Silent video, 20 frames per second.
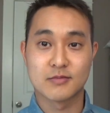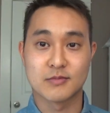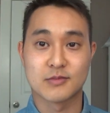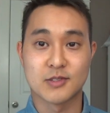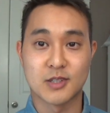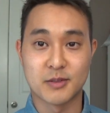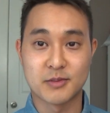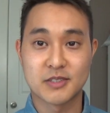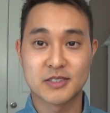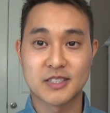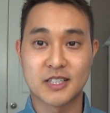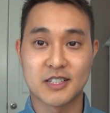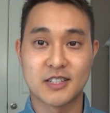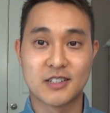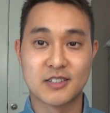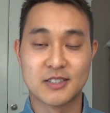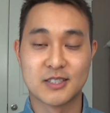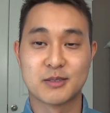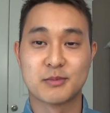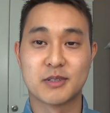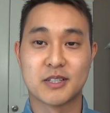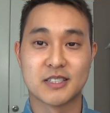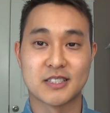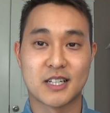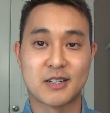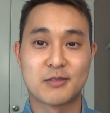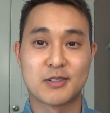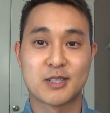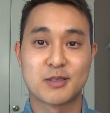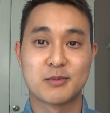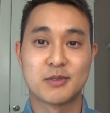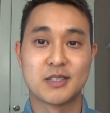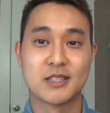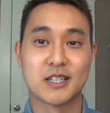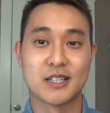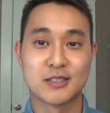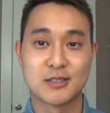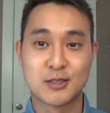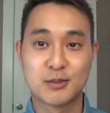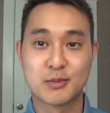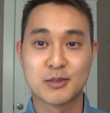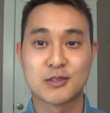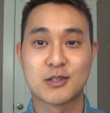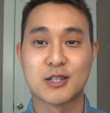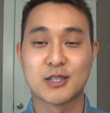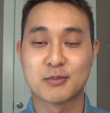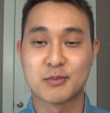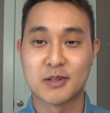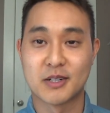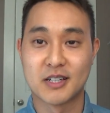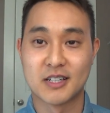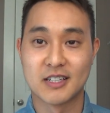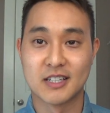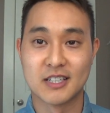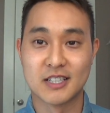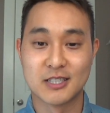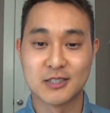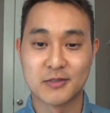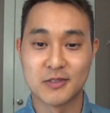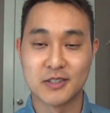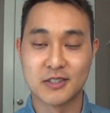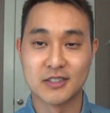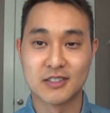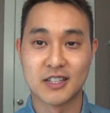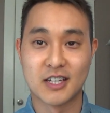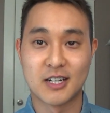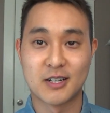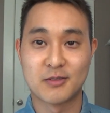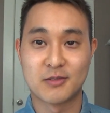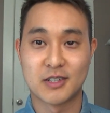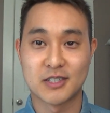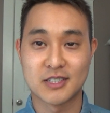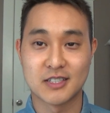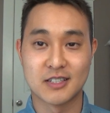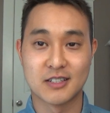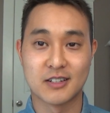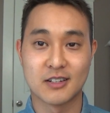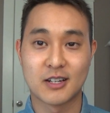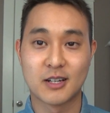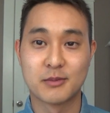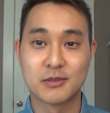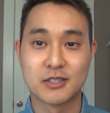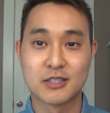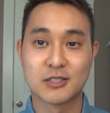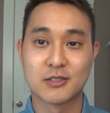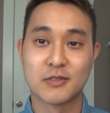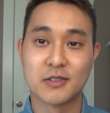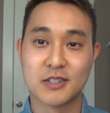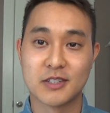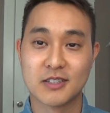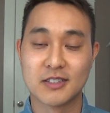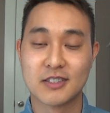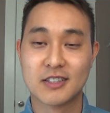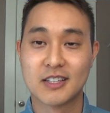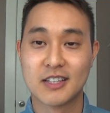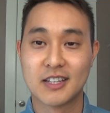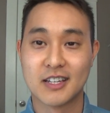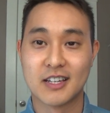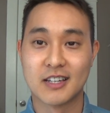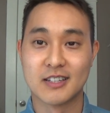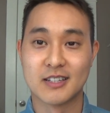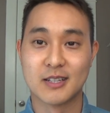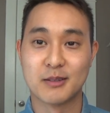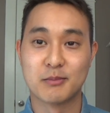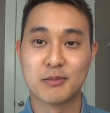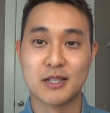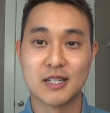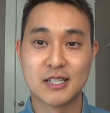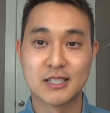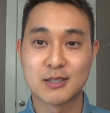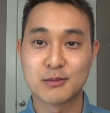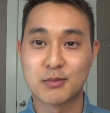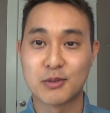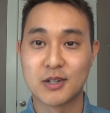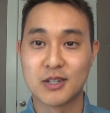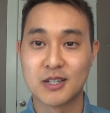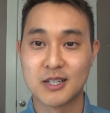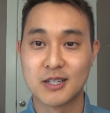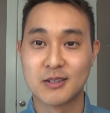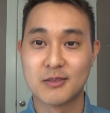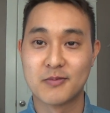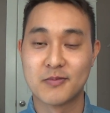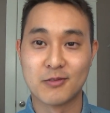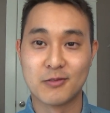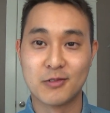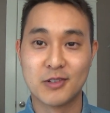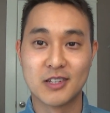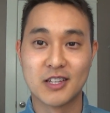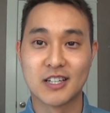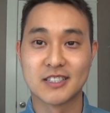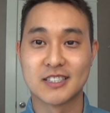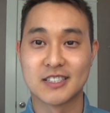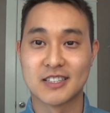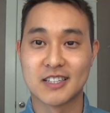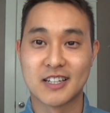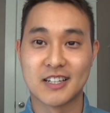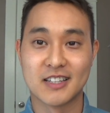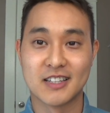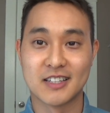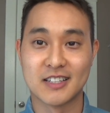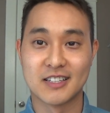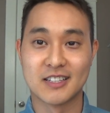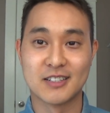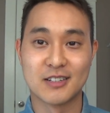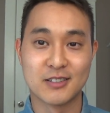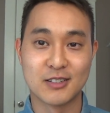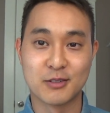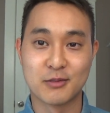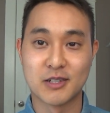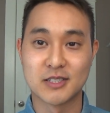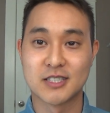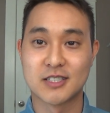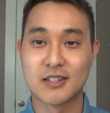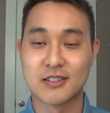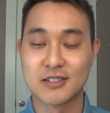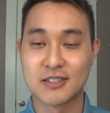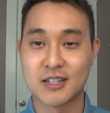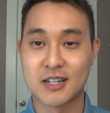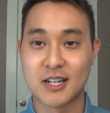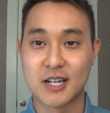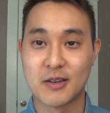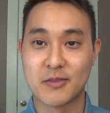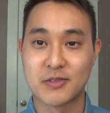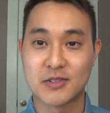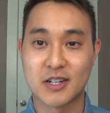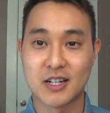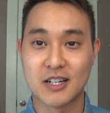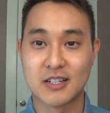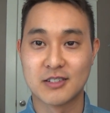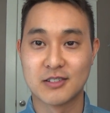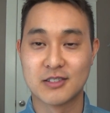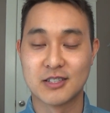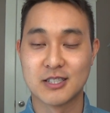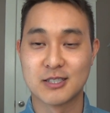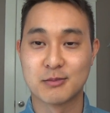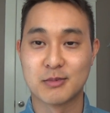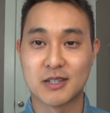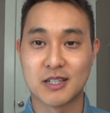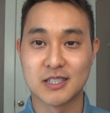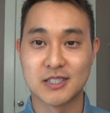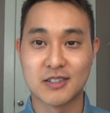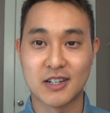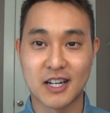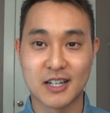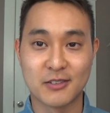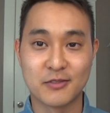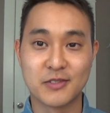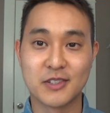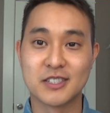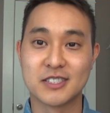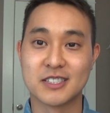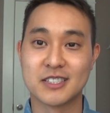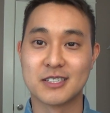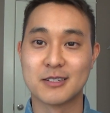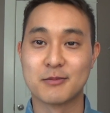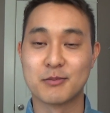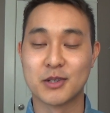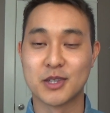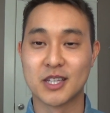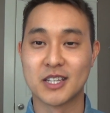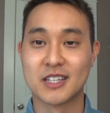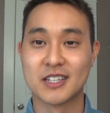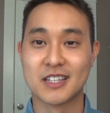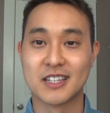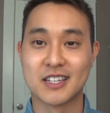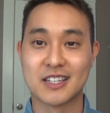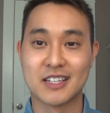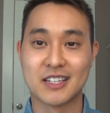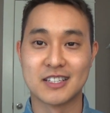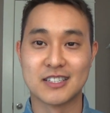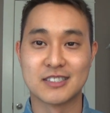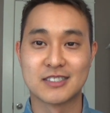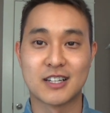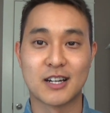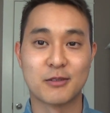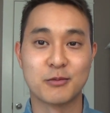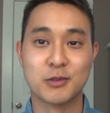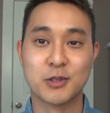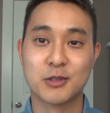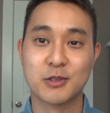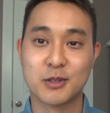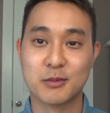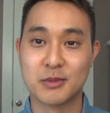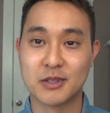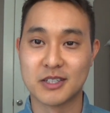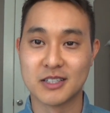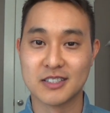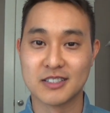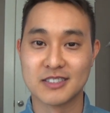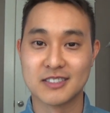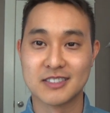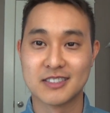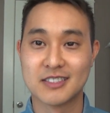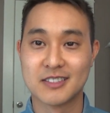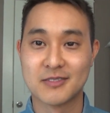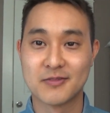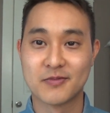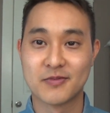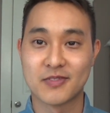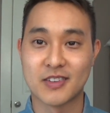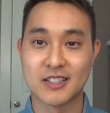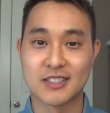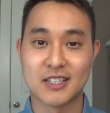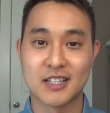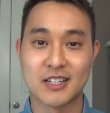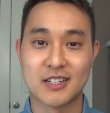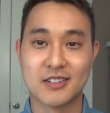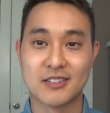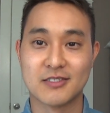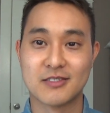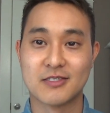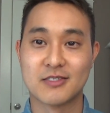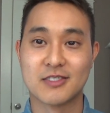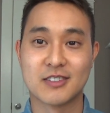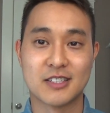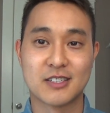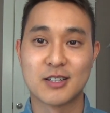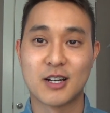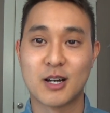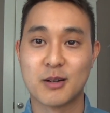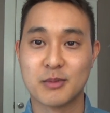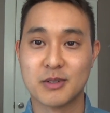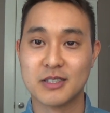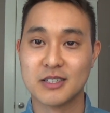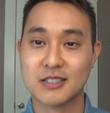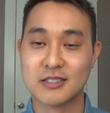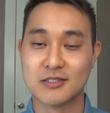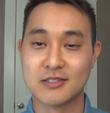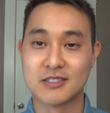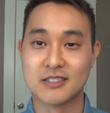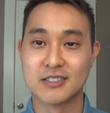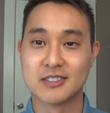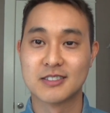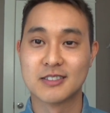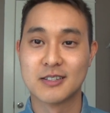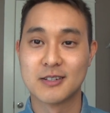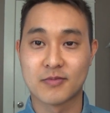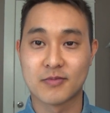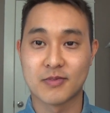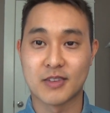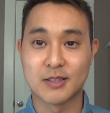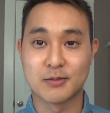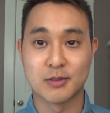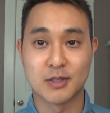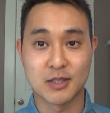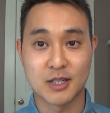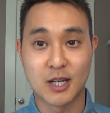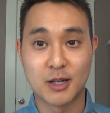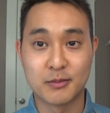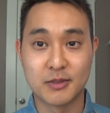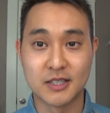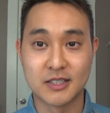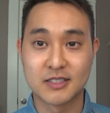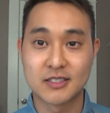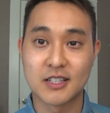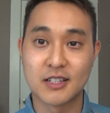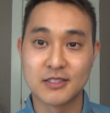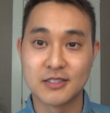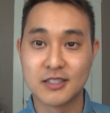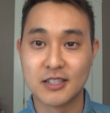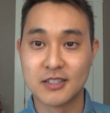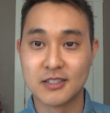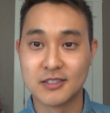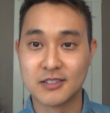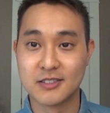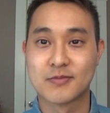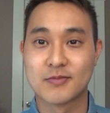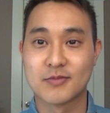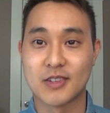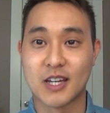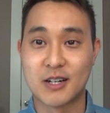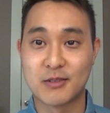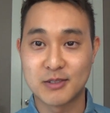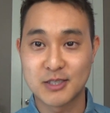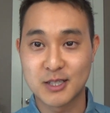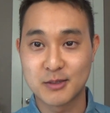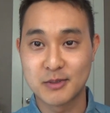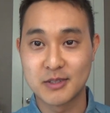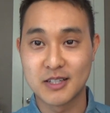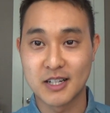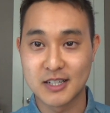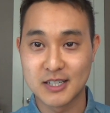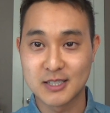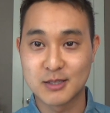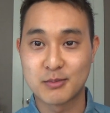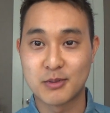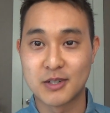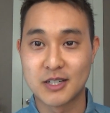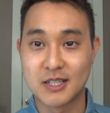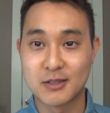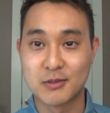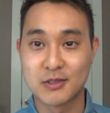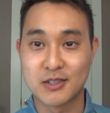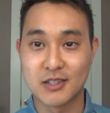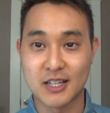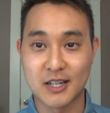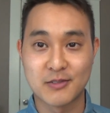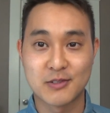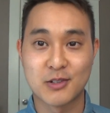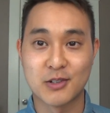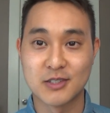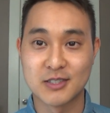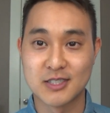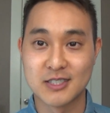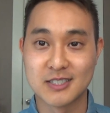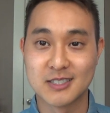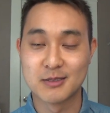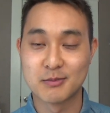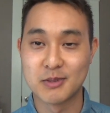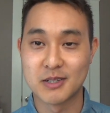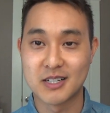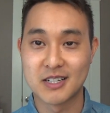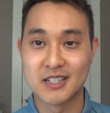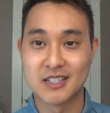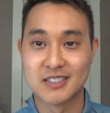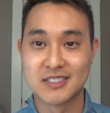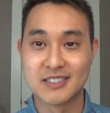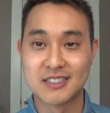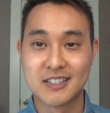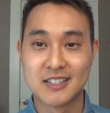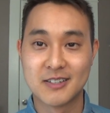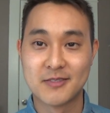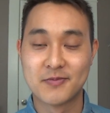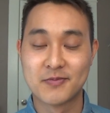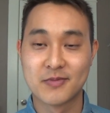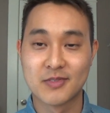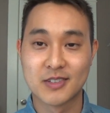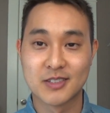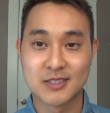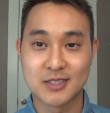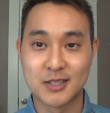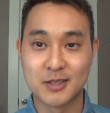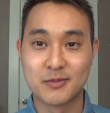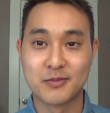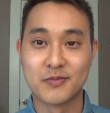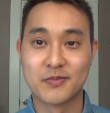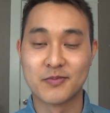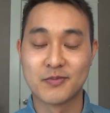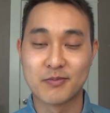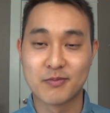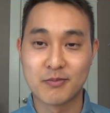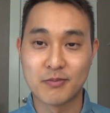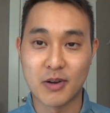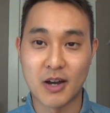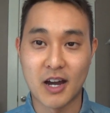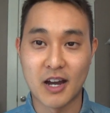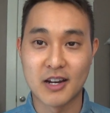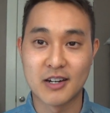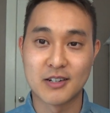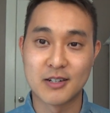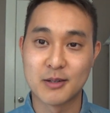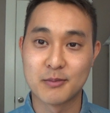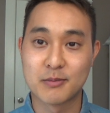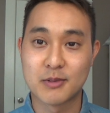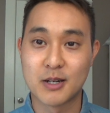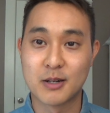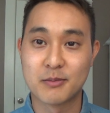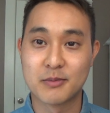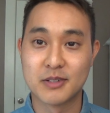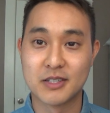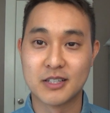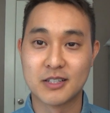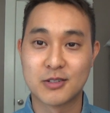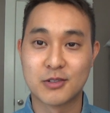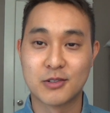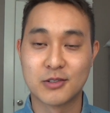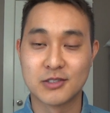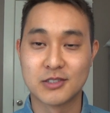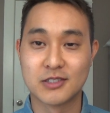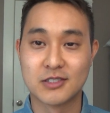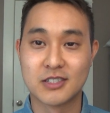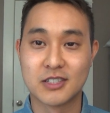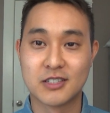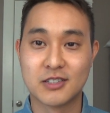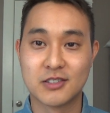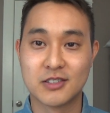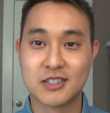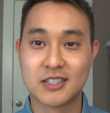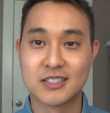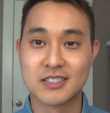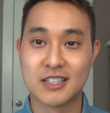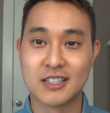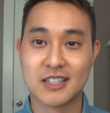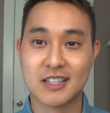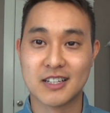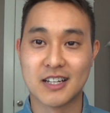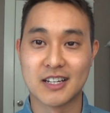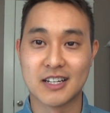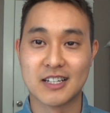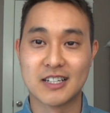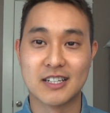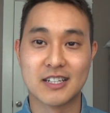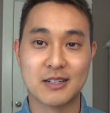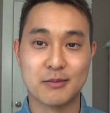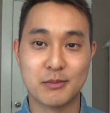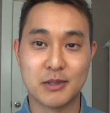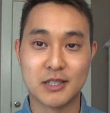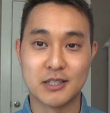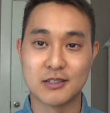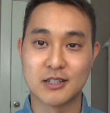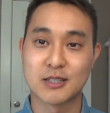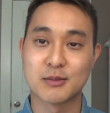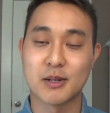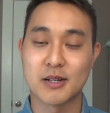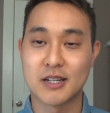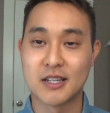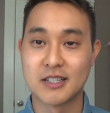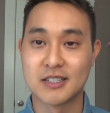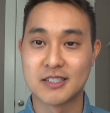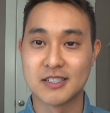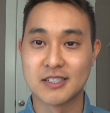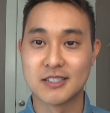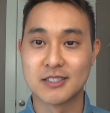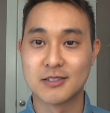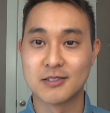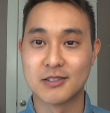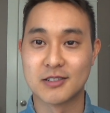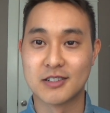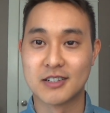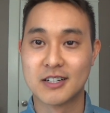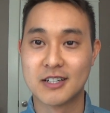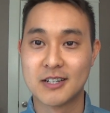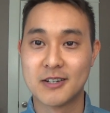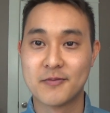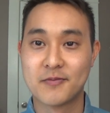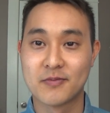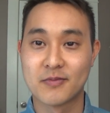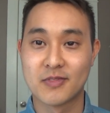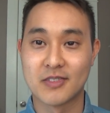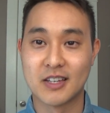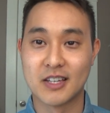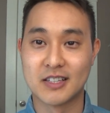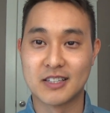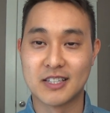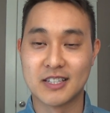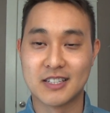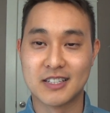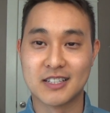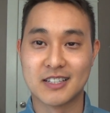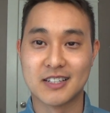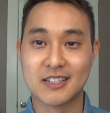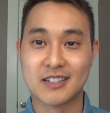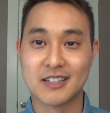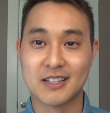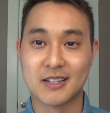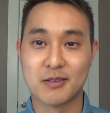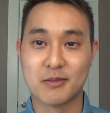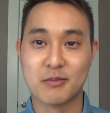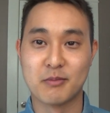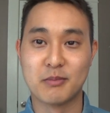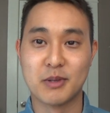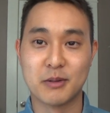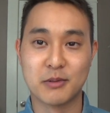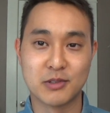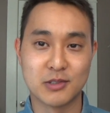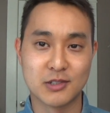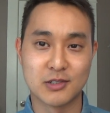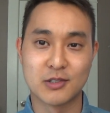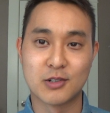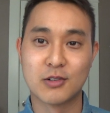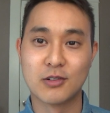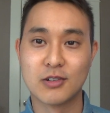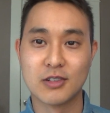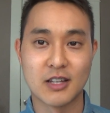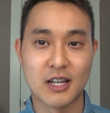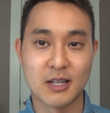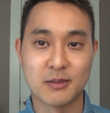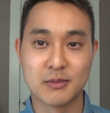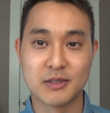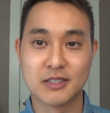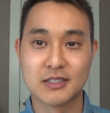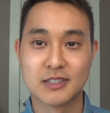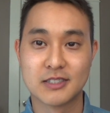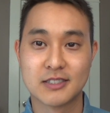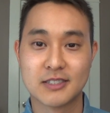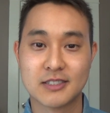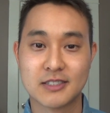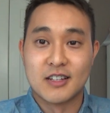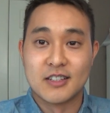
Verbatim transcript: So I'm just saying all this because I want to be like super transparent in this field. I don't want you to come to this field and then be disappointed, realizing that like, you know, you wasted all your time trying to do this because you had a vision, but then like it just got ruined because that's how the job is, or just that's what the company tells you to do. I don't want you to be like disappointed with your life choices because some higher up company told you to do this and then like it didn't meet your expectations, or it didn't like meet with your goal alignments.